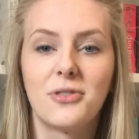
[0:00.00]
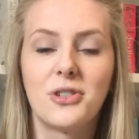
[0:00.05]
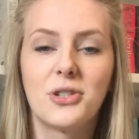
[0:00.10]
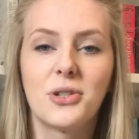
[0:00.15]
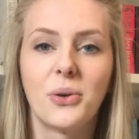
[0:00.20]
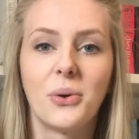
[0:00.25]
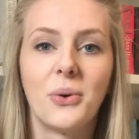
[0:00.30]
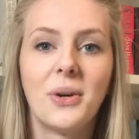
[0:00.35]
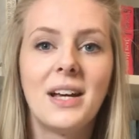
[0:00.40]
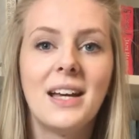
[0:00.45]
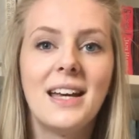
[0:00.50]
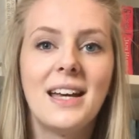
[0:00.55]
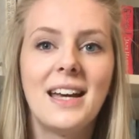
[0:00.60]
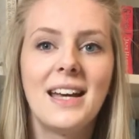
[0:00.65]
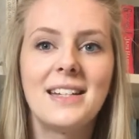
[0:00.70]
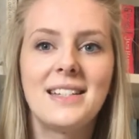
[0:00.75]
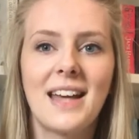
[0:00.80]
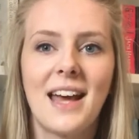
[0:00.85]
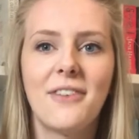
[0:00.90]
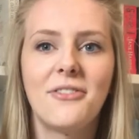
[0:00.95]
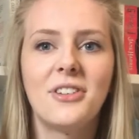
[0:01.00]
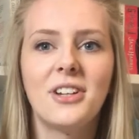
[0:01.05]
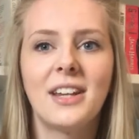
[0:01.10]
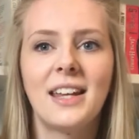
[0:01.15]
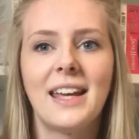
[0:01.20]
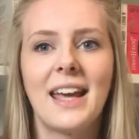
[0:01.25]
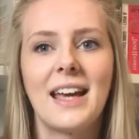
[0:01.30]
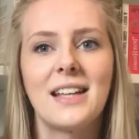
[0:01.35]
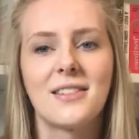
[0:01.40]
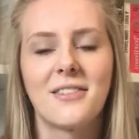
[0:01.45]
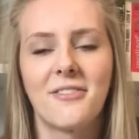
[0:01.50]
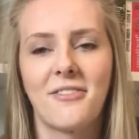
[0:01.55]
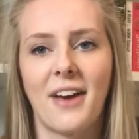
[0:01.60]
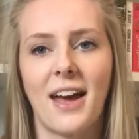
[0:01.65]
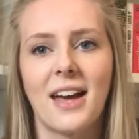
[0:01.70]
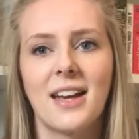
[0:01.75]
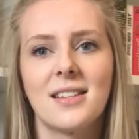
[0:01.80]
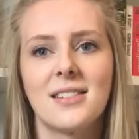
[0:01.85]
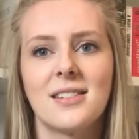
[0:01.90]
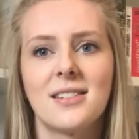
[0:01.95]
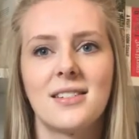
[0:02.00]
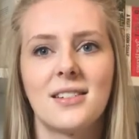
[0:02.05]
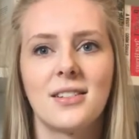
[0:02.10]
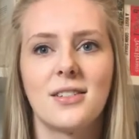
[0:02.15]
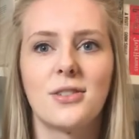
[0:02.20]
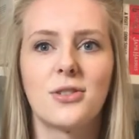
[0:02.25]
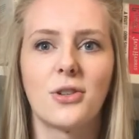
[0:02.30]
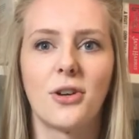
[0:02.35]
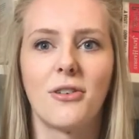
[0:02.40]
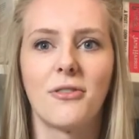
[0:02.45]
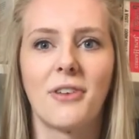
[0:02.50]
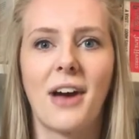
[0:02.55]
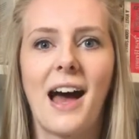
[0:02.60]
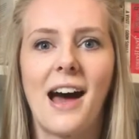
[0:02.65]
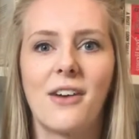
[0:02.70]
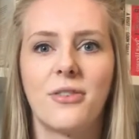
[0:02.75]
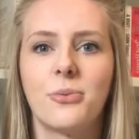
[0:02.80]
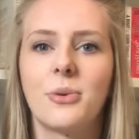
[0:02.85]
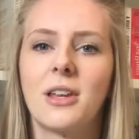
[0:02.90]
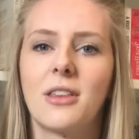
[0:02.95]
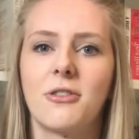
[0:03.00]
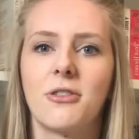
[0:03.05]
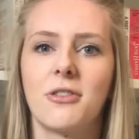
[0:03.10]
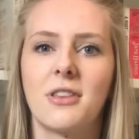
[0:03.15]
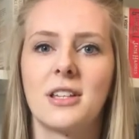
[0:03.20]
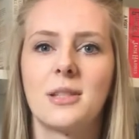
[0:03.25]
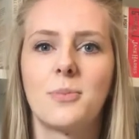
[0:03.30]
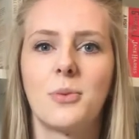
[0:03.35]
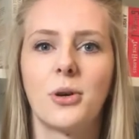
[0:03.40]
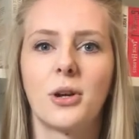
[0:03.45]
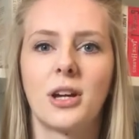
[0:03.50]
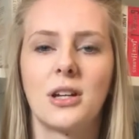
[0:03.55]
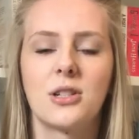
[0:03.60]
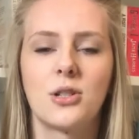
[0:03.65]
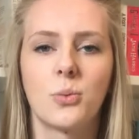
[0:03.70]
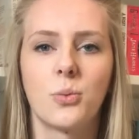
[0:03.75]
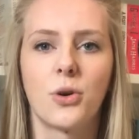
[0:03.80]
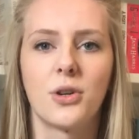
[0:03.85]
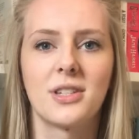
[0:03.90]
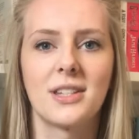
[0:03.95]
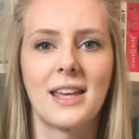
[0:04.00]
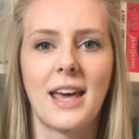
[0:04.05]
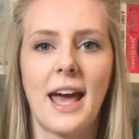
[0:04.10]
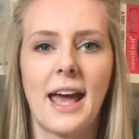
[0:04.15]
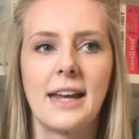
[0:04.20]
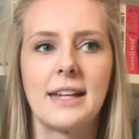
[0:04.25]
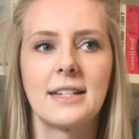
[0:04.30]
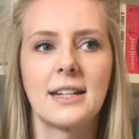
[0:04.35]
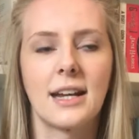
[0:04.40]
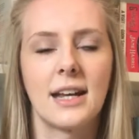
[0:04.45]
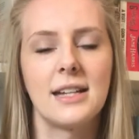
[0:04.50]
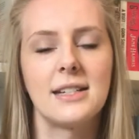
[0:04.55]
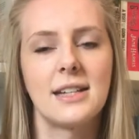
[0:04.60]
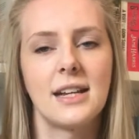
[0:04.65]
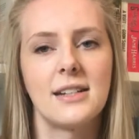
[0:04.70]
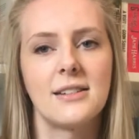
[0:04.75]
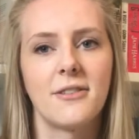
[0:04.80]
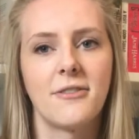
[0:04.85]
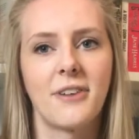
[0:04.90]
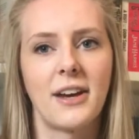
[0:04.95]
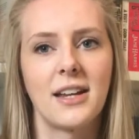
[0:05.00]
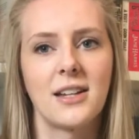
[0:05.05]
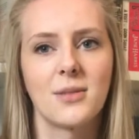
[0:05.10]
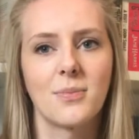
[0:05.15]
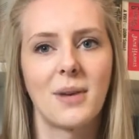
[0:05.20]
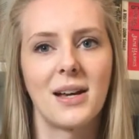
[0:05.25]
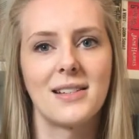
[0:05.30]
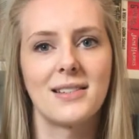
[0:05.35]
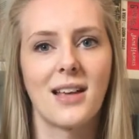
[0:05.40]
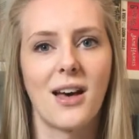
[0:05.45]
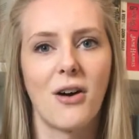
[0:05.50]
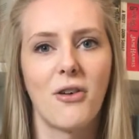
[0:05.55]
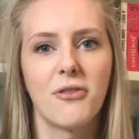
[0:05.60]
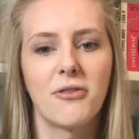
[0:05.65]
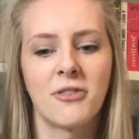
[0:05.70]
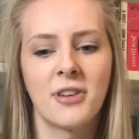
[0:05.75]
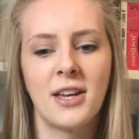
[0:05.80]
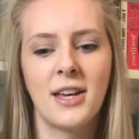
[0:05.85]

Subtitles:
So it definitely gets fixed sort of halfway through this book and towards the end, and I did find myself